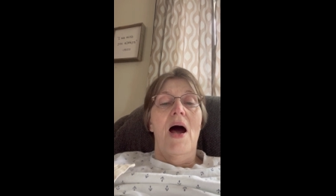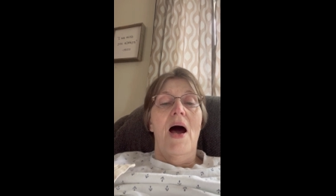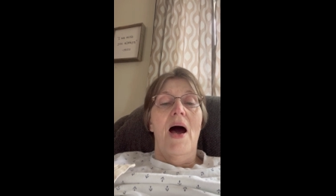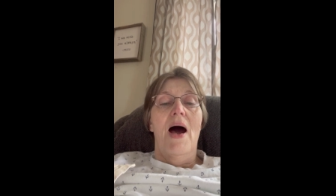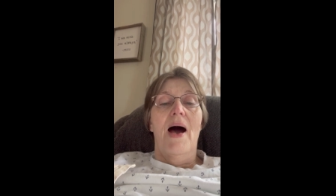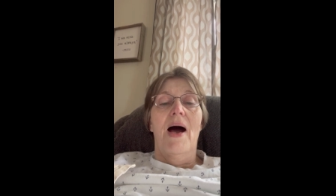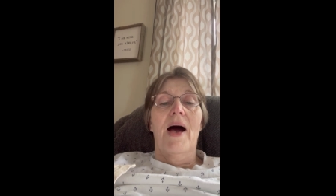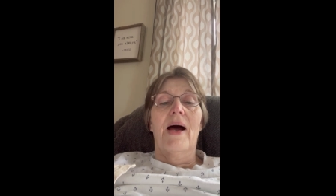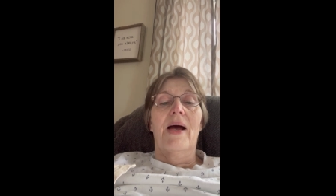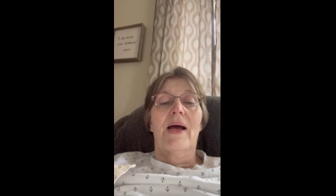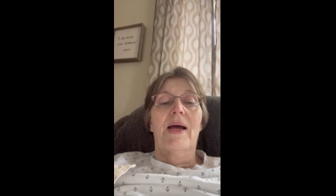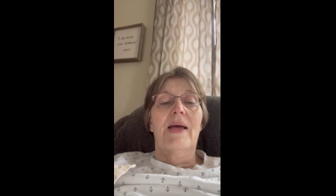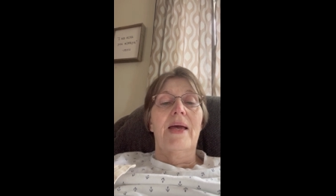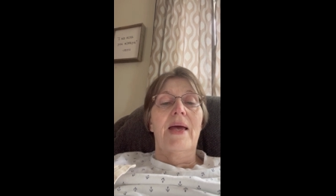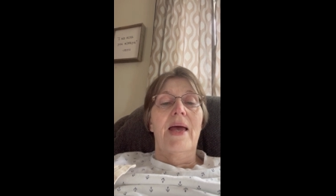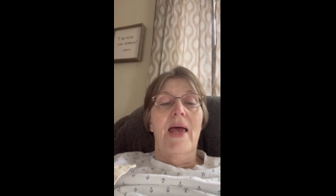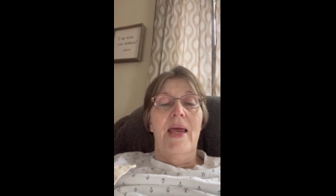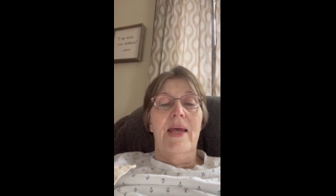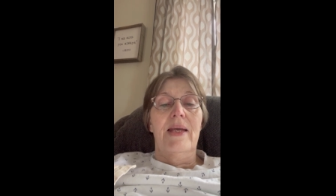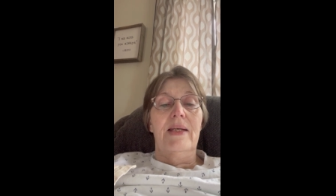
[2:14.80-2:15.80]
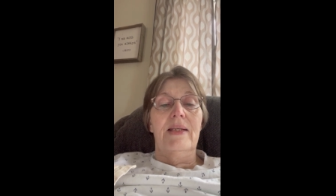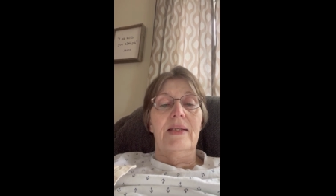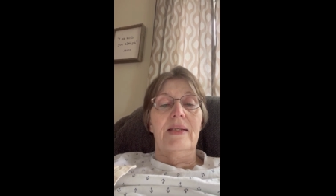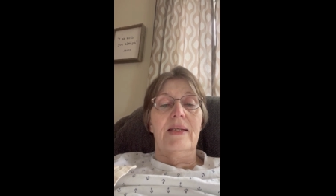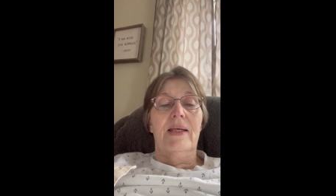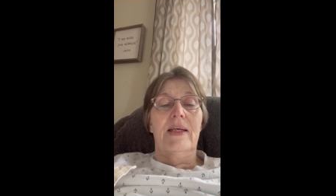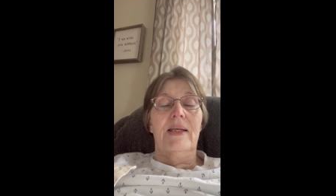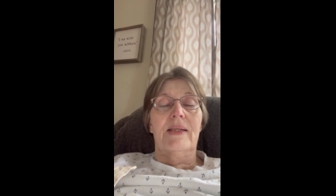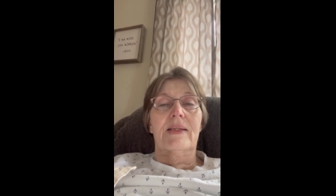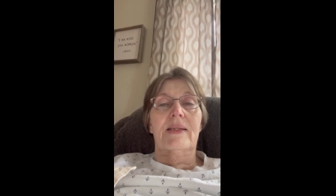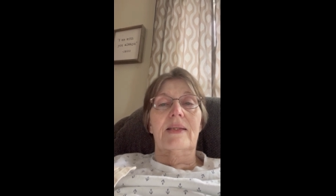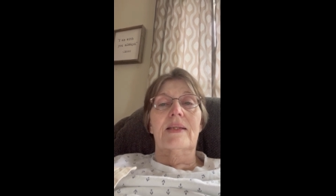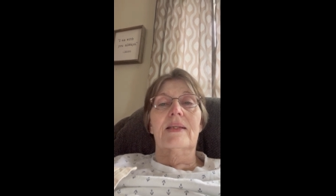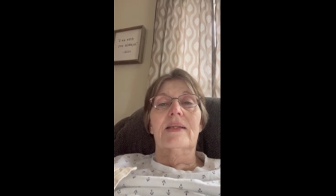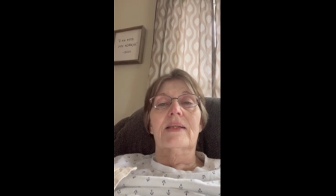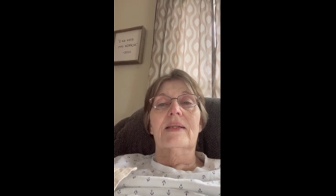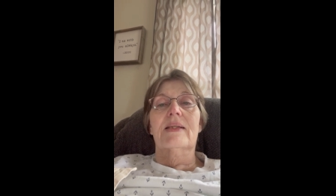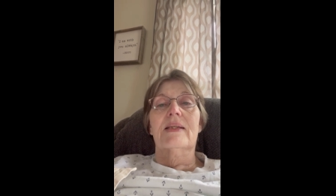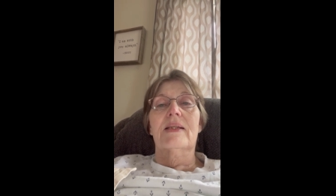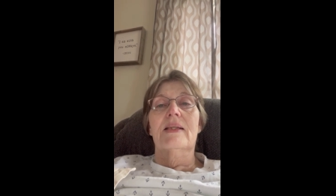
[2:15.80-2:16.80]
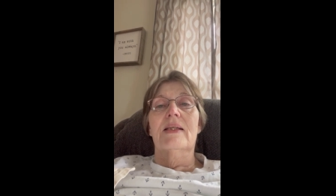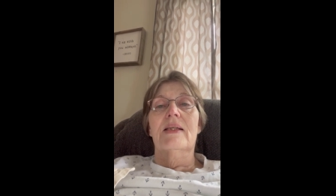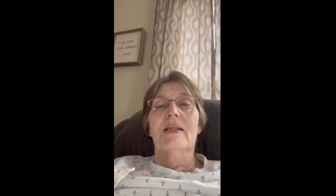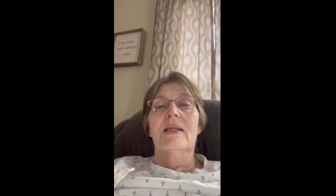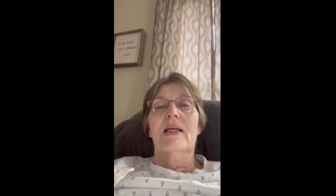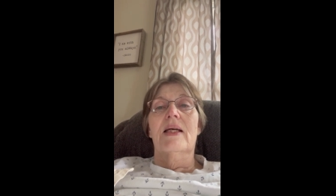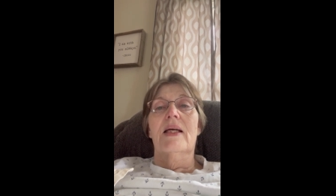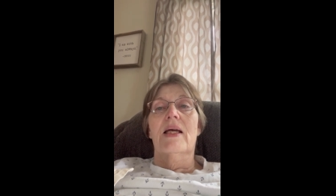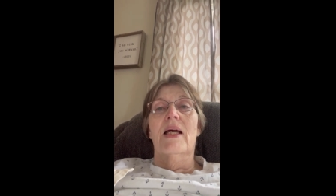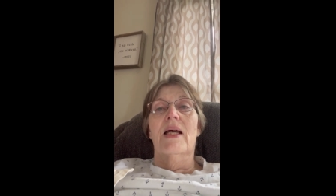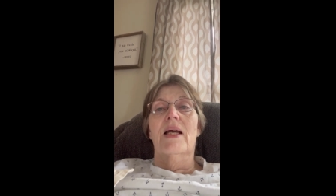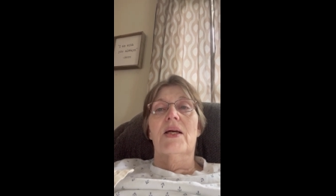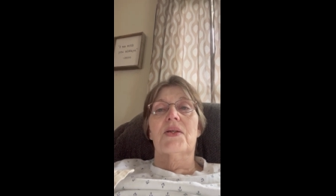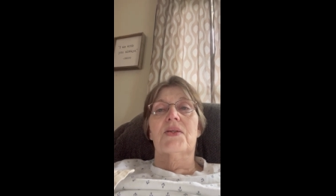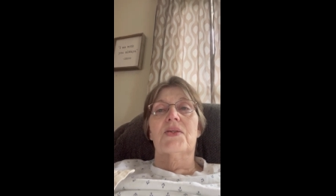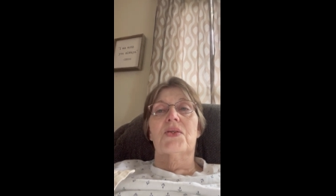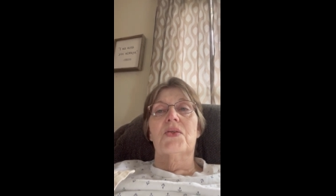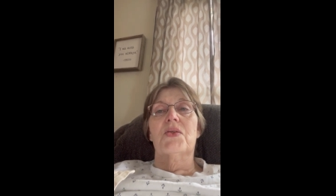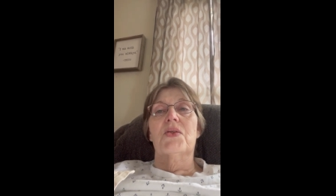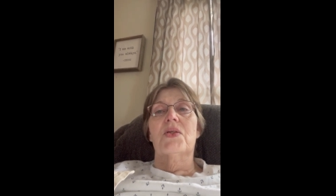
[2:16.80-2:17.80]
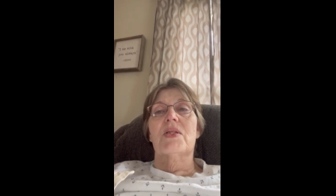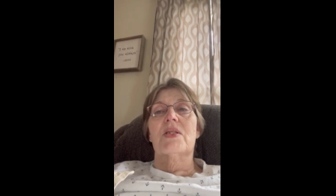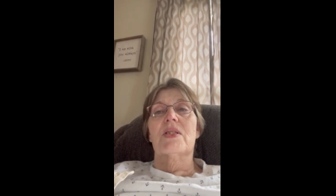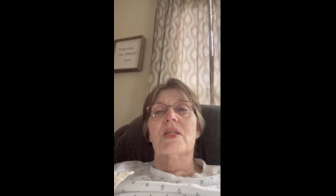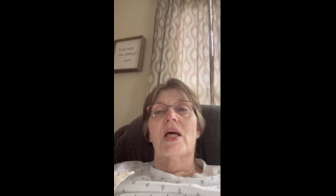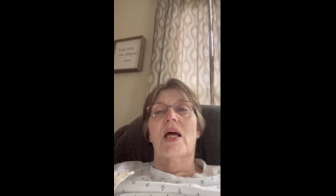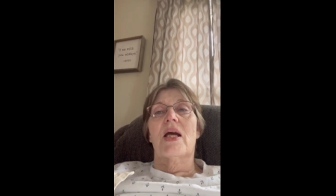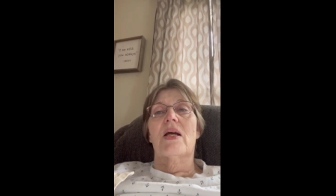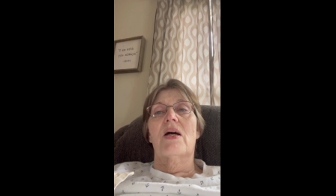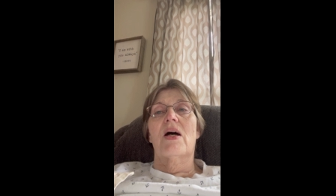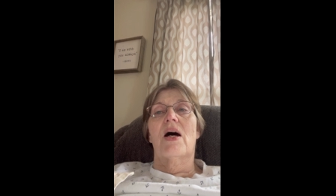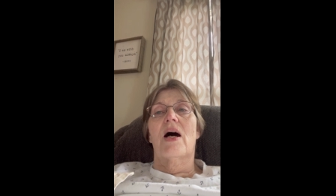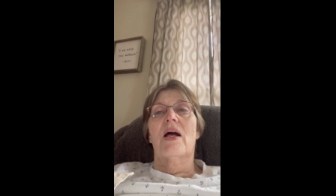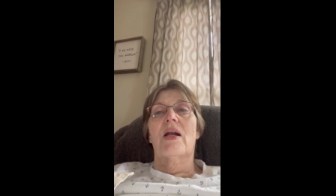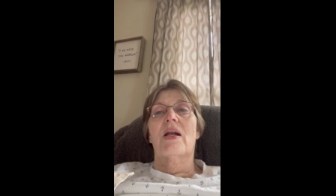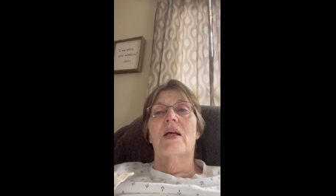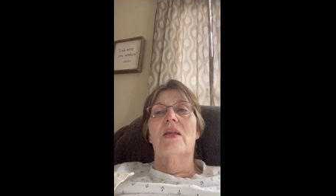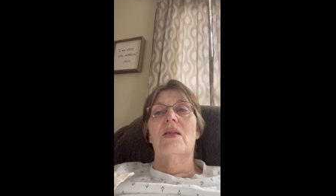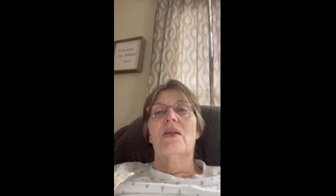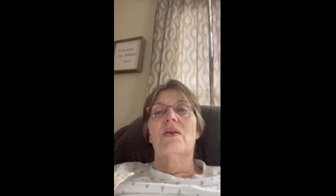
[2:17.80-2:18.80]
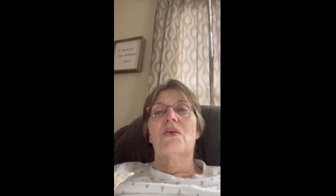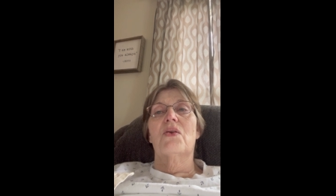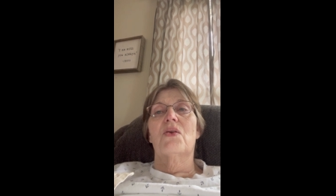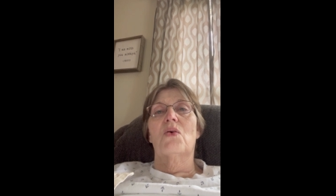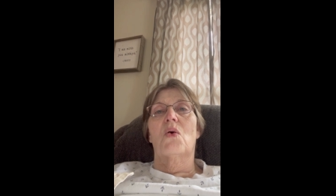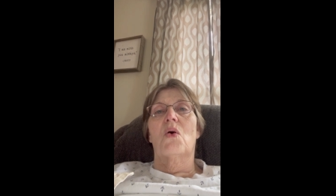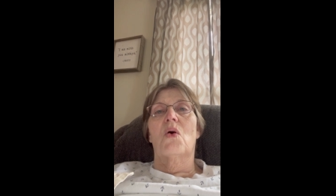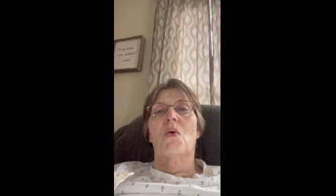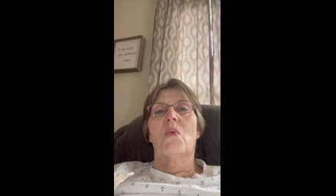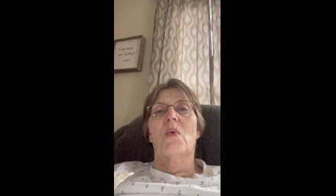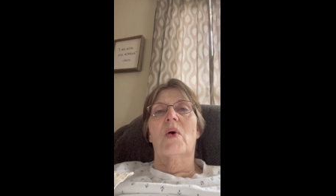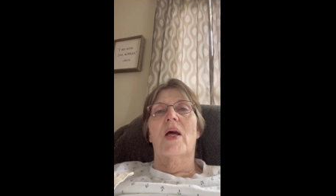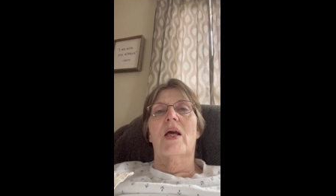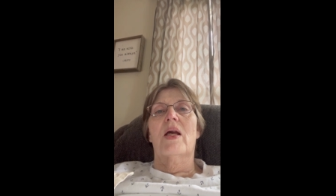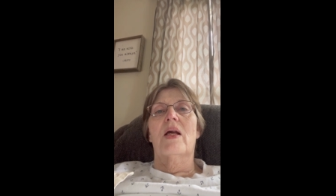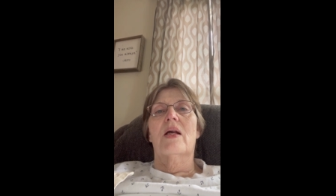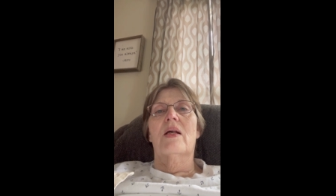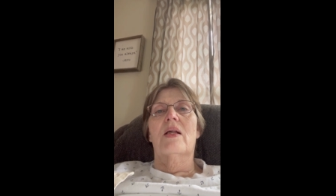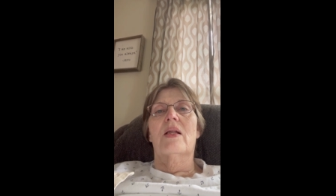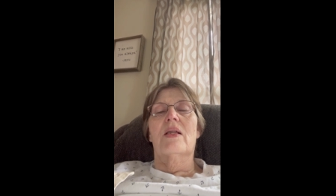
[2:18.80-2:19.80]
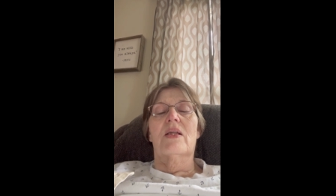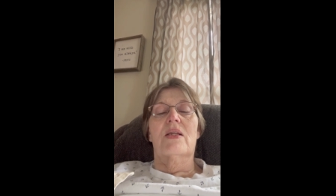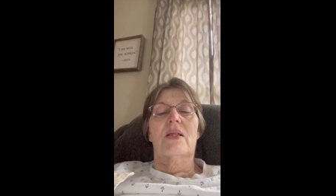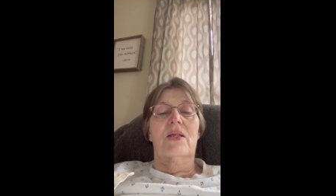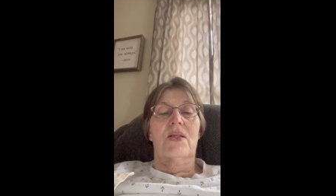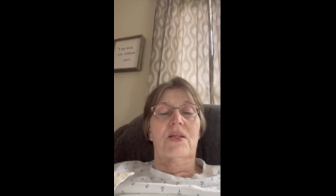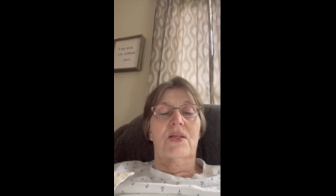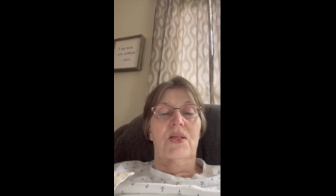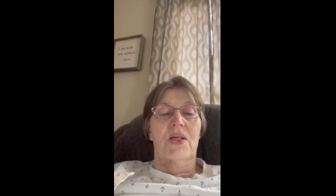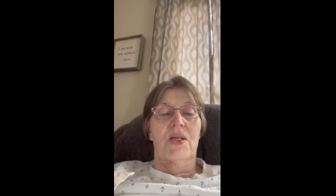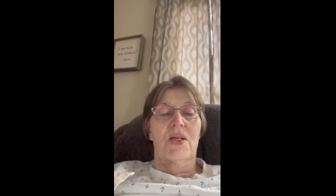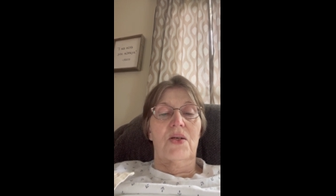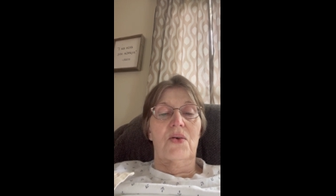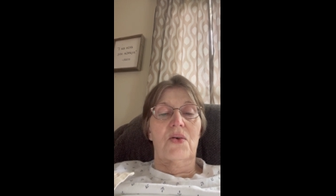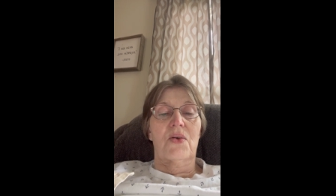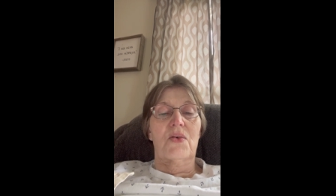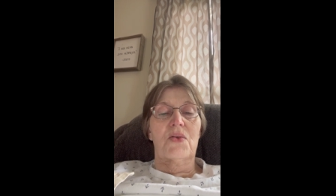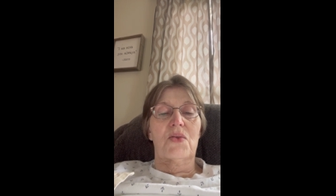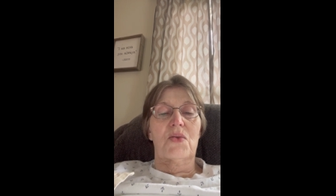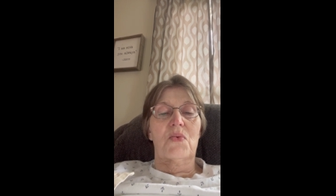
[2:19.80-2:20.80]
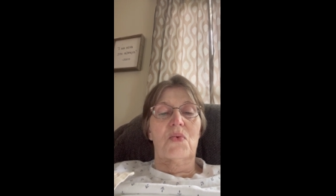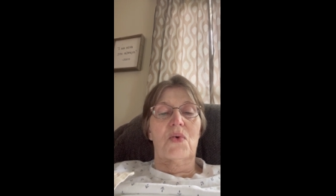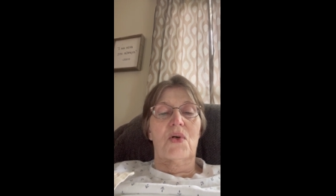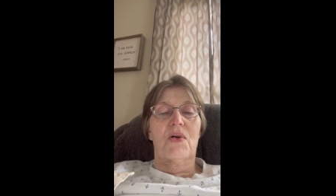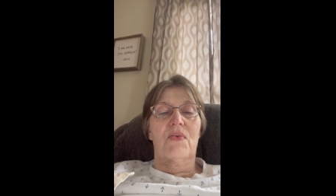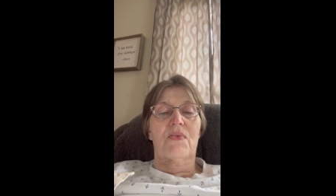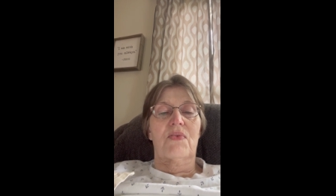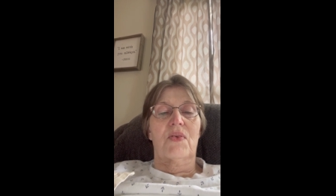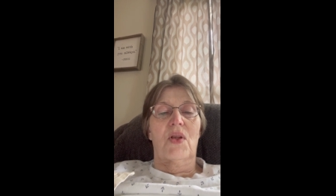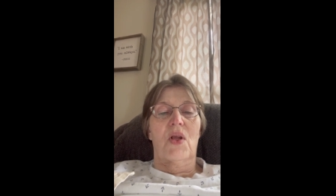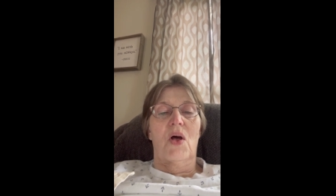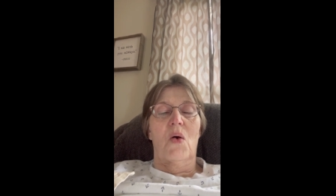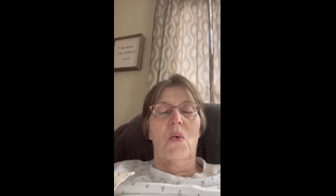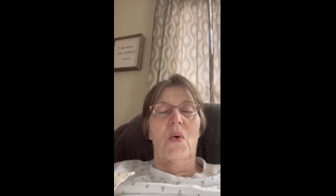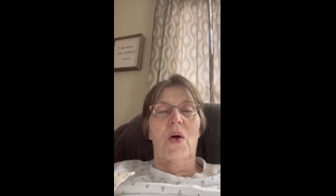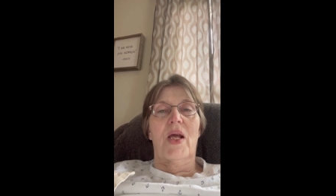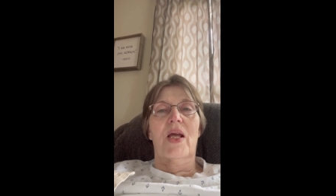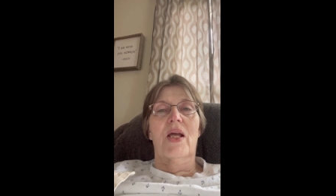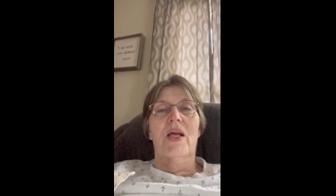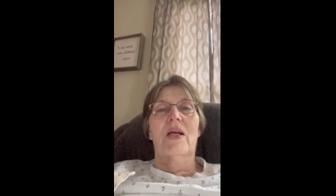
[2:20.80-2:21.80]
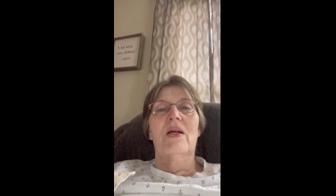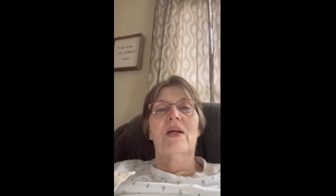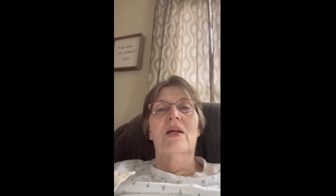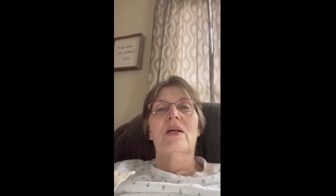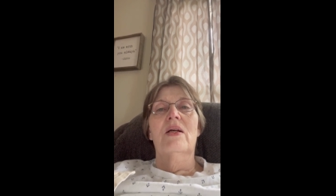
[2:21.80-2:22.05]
I hated it. As soon as I got in the doorway, the tears were flowing.